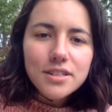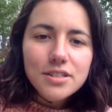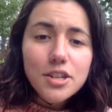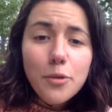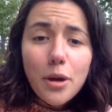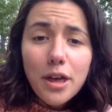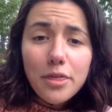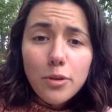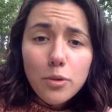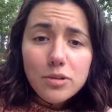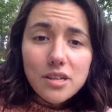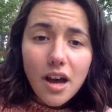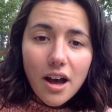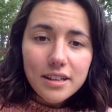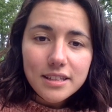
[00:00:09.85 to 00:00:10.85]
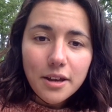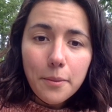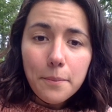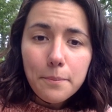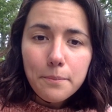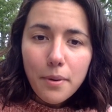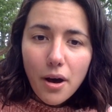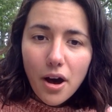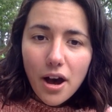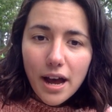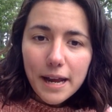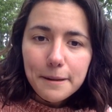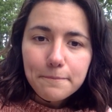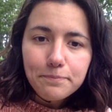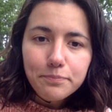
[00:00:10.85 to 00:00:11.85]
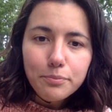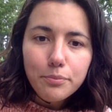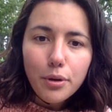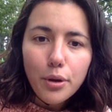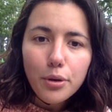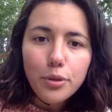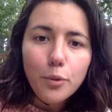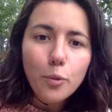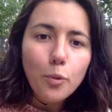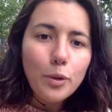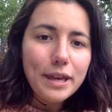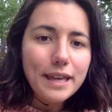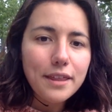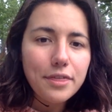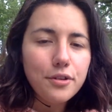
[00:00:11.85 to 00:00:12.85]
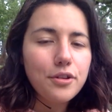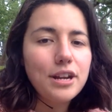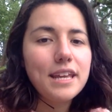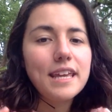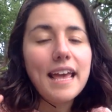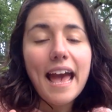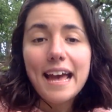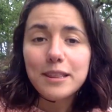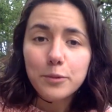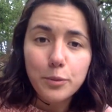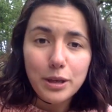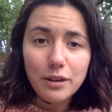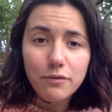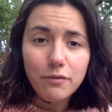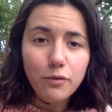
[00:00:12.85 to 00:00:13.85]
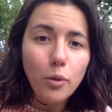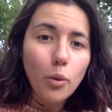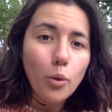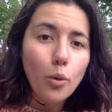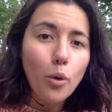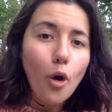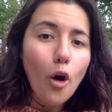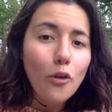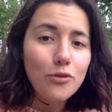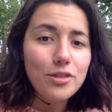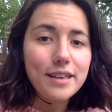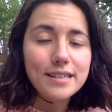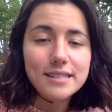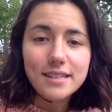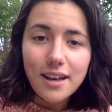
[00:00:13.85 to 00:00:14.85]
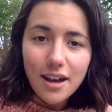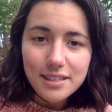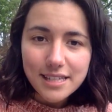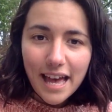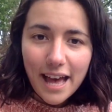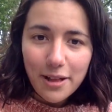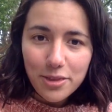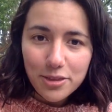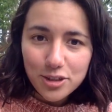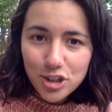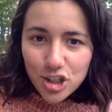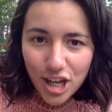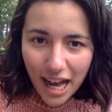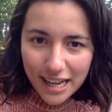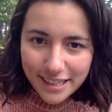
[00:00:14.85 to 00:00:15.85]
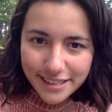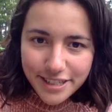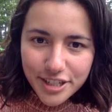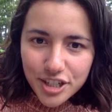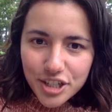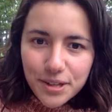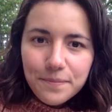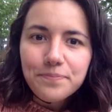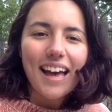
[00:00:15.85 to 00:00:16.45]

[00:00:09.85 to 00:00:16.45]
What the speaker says: So I thought I'd combine both week 3 and week 4 of this gut health challenge